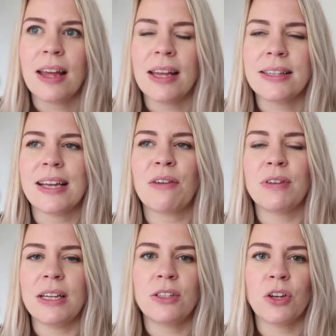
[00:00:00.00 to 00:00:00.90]
it
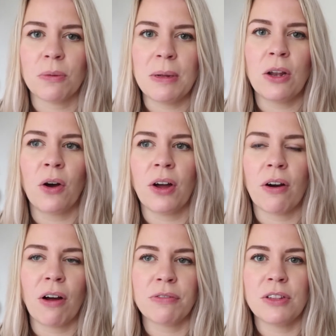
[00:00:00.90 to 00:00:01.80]
definitely took me longer
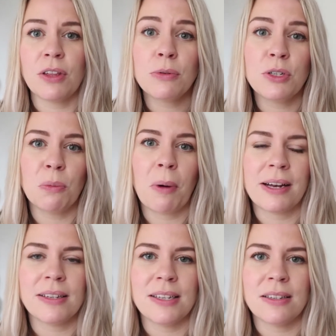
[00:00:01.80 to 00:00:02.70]
after those 2
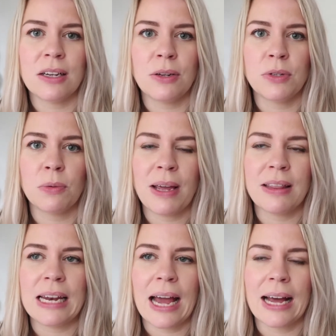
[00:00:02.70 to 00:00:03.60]
pregnancies to lose the
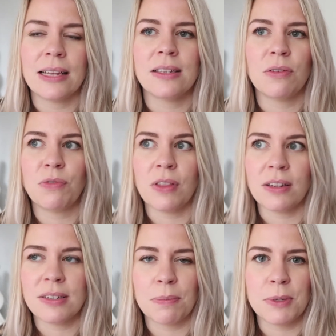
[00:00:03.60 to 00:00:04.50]
weight than it has for
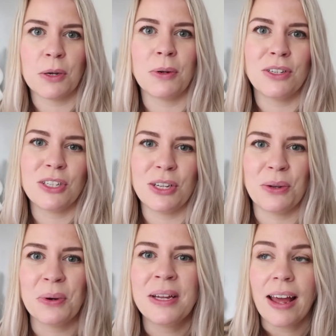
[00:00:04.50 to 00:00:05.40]
the subsequent
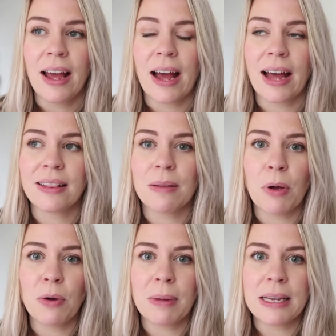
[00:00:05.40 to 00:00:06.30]
2. At the
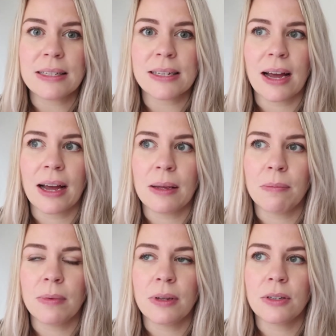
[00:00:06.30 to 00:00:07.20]
moment,
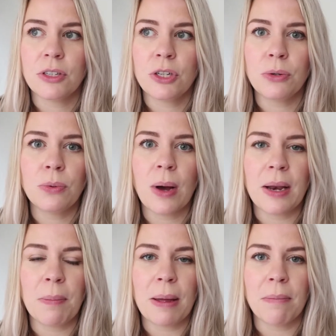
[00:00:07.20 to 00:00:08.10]
I'm 2
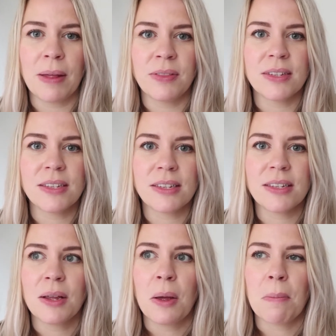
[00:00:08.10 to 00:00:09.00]
and a bit
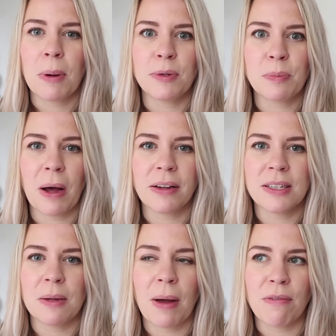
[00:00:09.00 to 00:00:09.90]
months
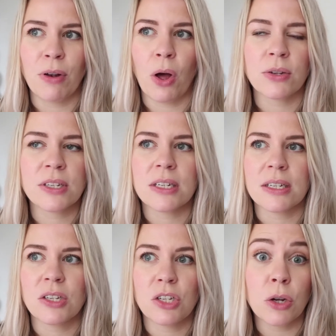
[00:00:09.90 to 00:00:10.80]
postpartum. I've lost
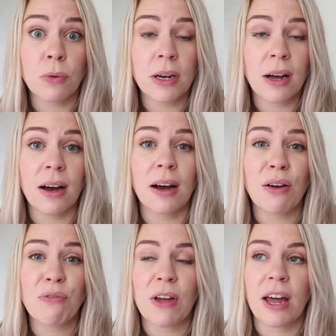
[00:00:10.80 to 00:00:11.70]
1.5 stone
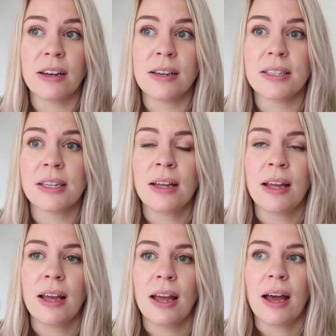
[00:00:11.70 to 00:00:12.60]
and
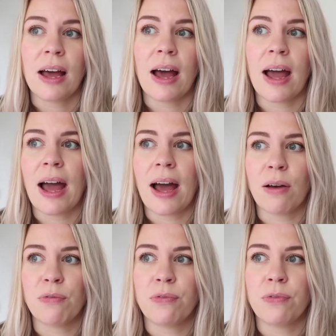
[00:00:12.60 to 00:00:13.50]
I
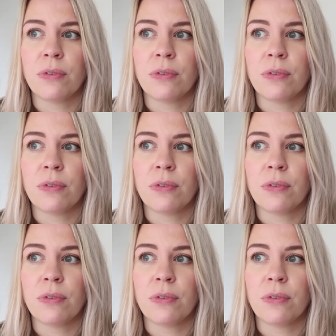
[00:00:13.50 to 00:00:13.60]
have